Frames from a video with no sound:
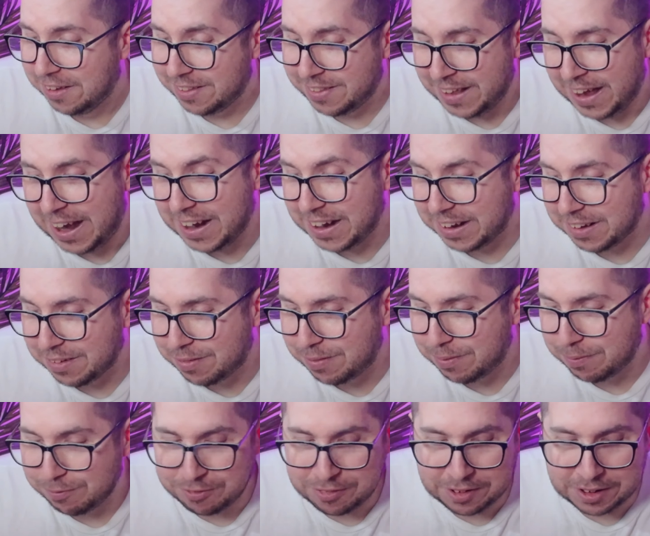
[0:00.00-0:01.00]
that
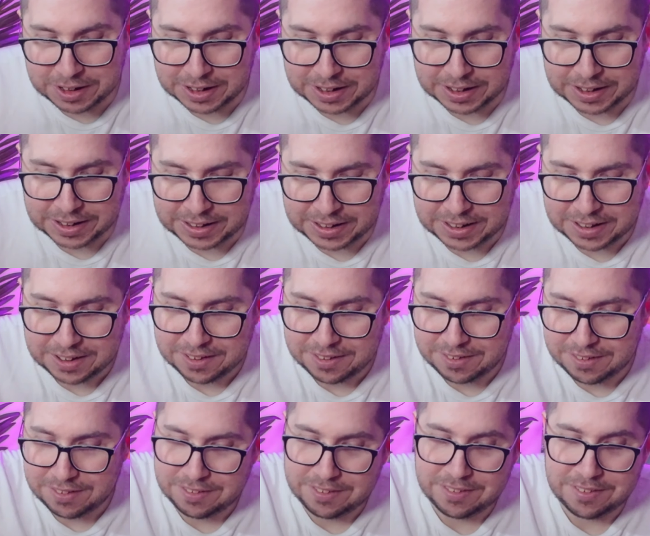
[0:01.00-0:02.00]
is really
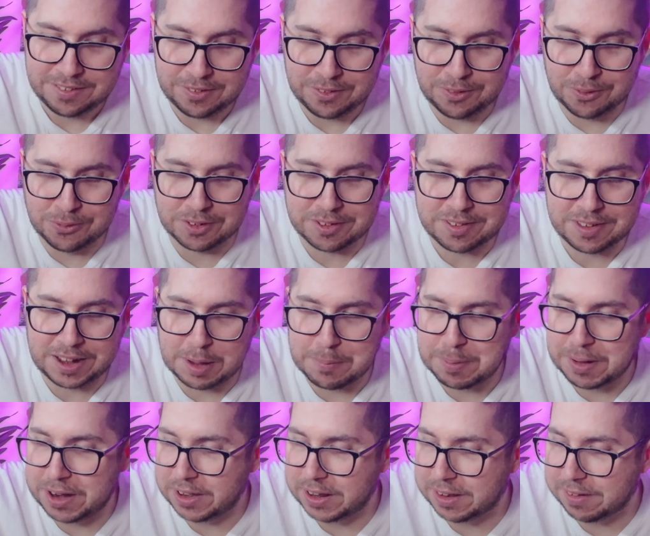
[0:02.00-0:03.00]
all to say
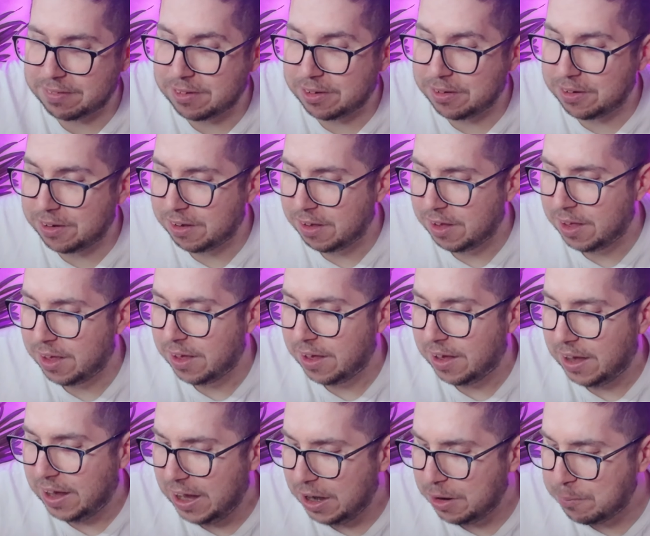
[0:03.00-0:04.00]
about it. So
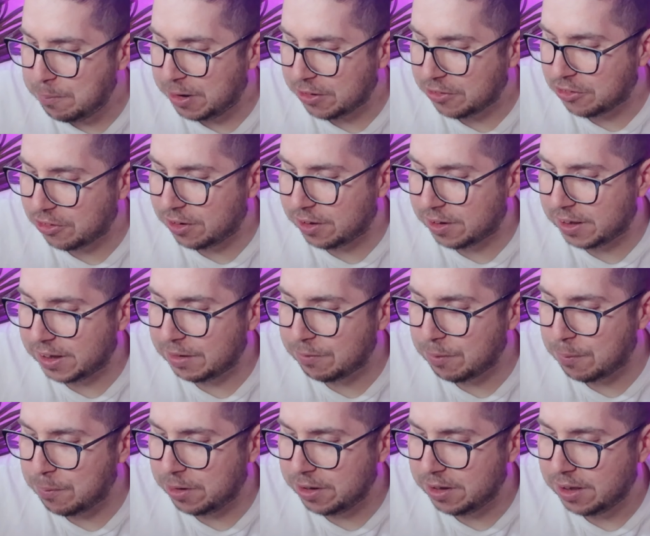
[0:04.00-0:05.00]
how much are they,
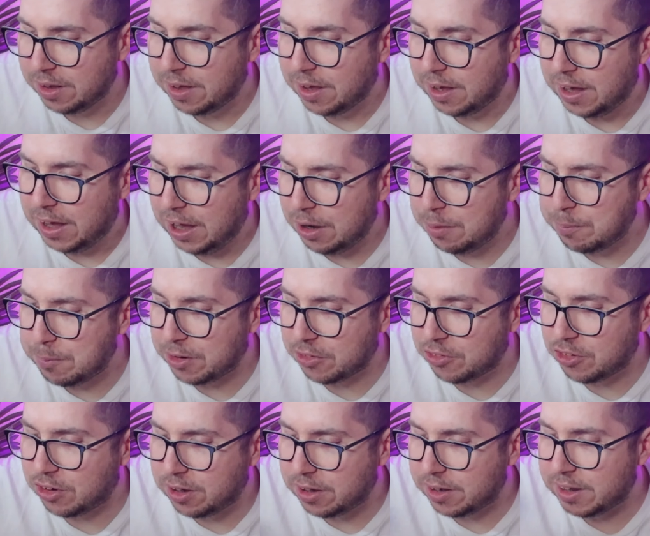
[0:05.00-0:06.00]
everyone? How
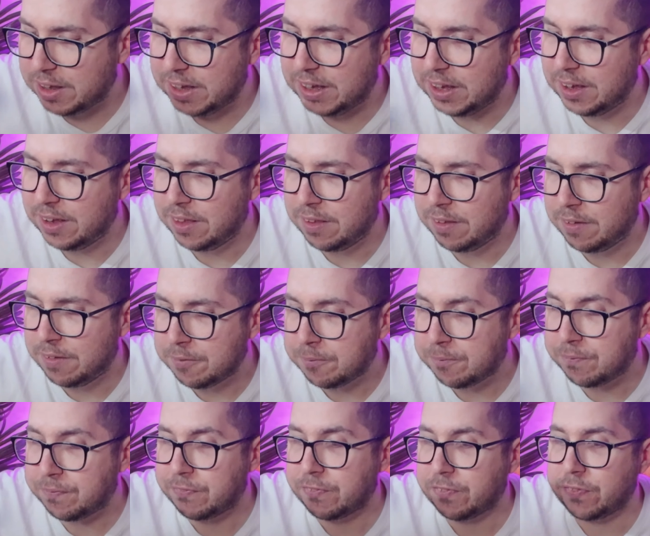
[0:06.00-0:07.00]
much are they?
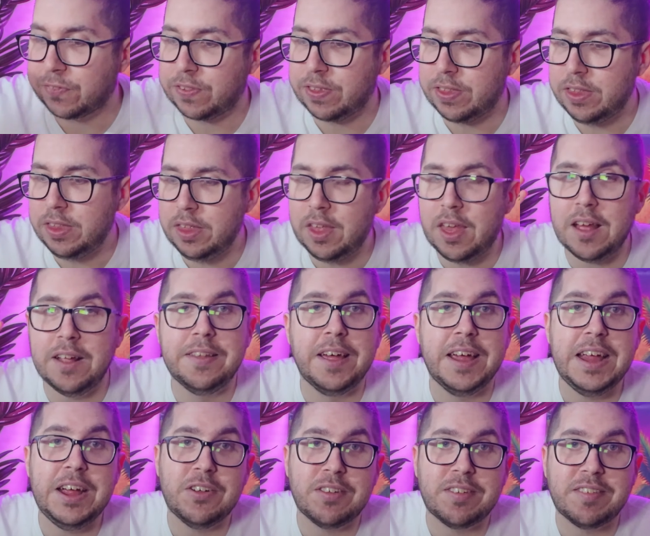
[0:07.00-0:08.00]

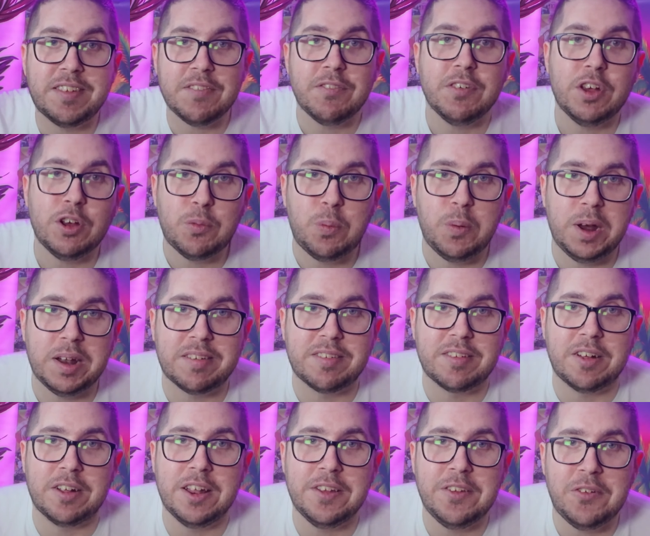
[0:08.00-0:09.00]
They are £7,
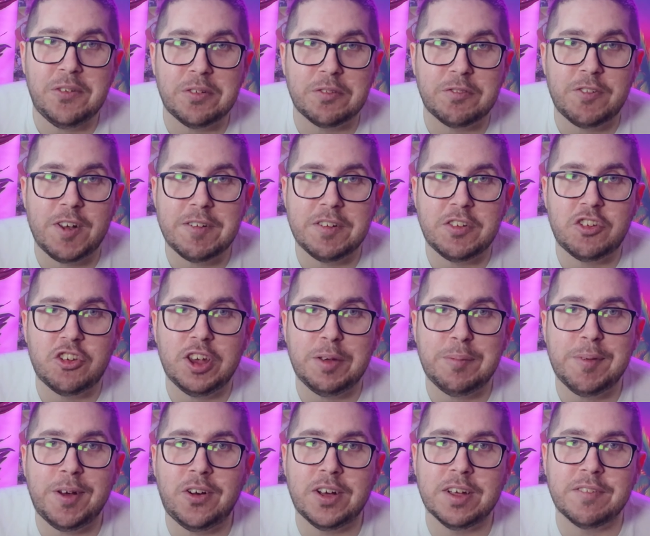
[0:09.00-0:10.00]
so they're not very
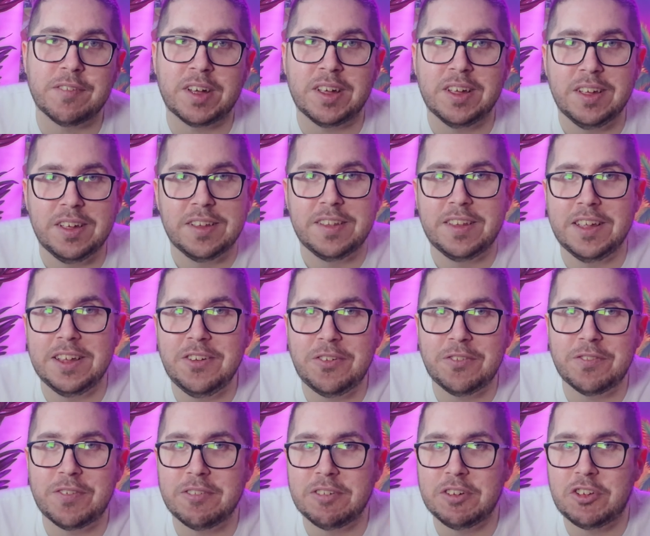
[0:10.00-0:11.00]
cheap either. They're
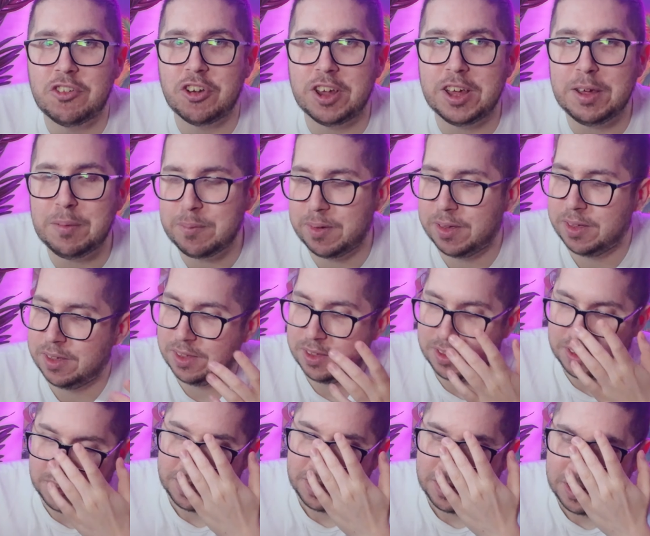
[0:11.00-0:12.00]
not very cheap.
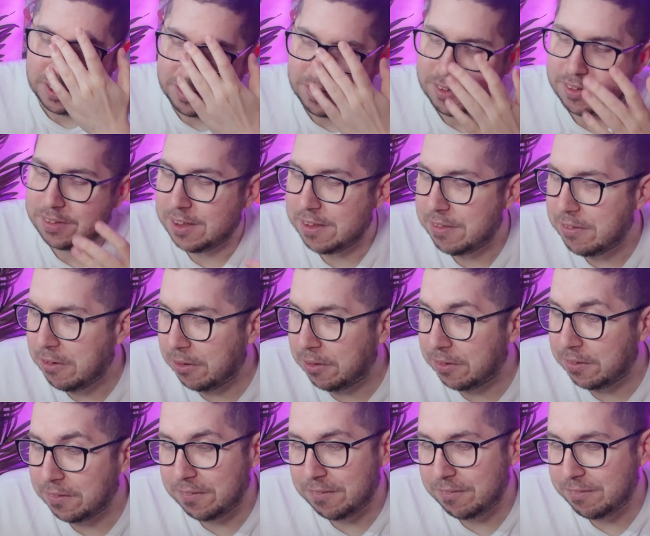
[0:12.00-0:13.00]
They're
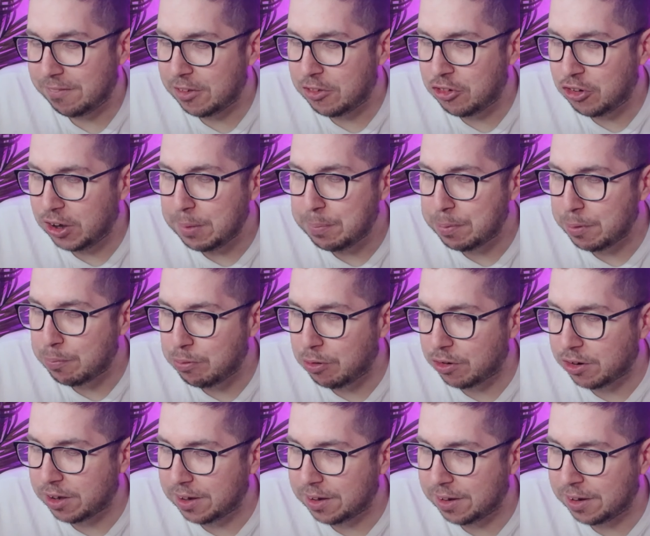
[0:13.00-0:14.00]
not the cheapest
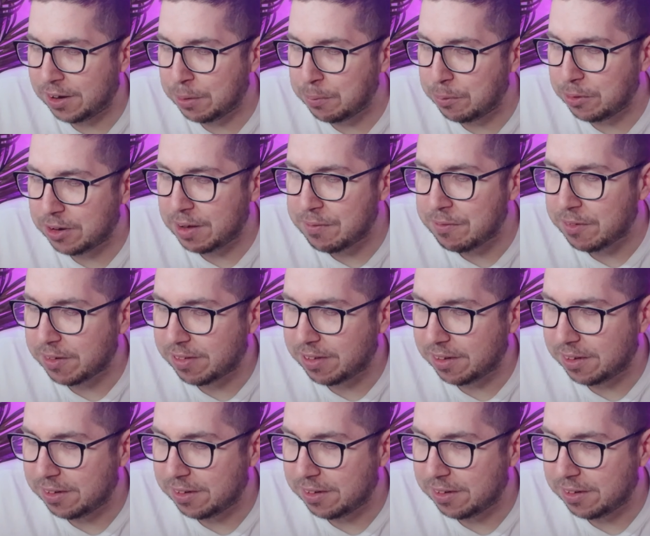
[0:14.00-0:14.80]
product I would ever